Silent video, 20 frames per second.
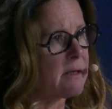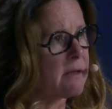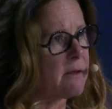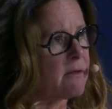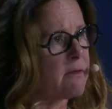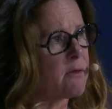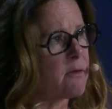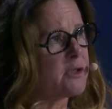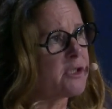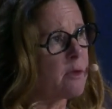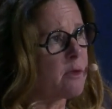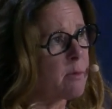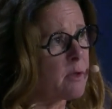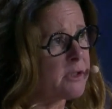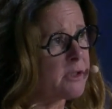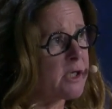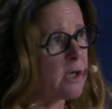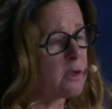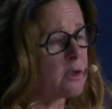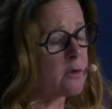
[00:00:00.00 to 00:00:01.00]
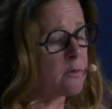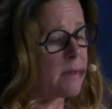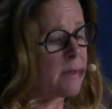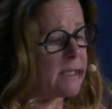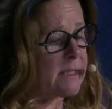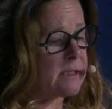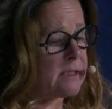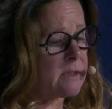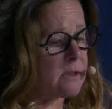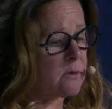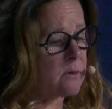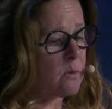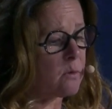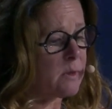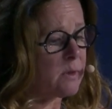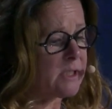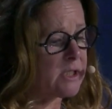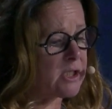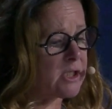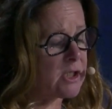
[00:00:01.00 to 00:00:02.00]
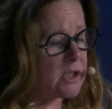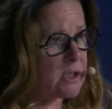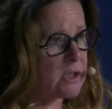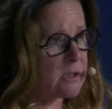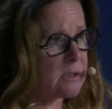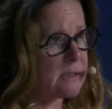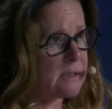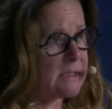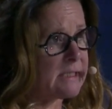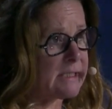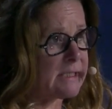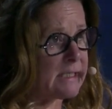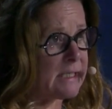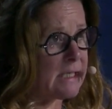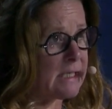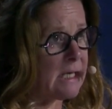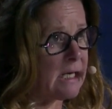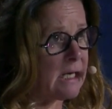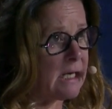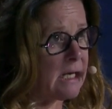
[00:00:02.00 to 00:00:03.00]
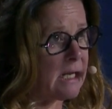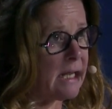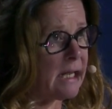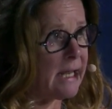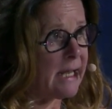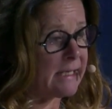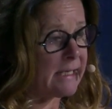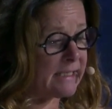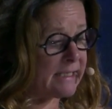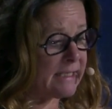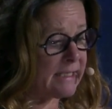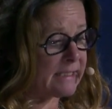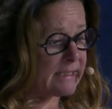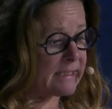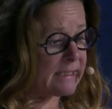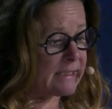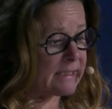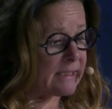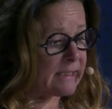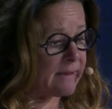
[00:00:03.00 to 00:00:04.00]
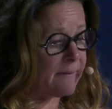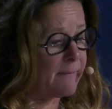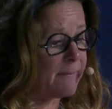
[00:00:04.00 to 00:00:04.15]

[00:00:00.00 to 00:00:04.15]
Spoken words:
the geopolitical trends, which still exist.